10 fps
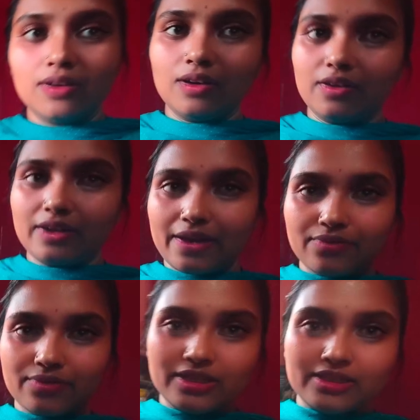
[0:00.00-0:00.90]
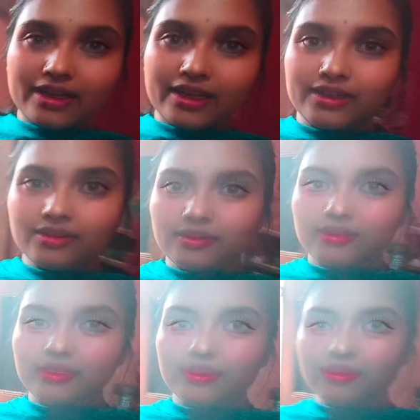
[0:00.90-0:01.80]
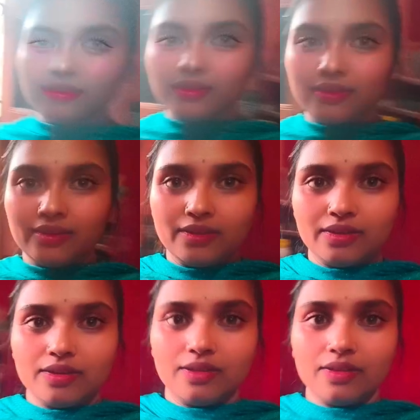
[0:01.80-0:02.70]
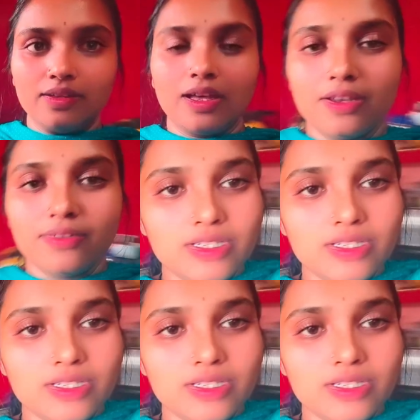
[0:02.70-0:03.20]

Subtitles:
refrigerator here. I will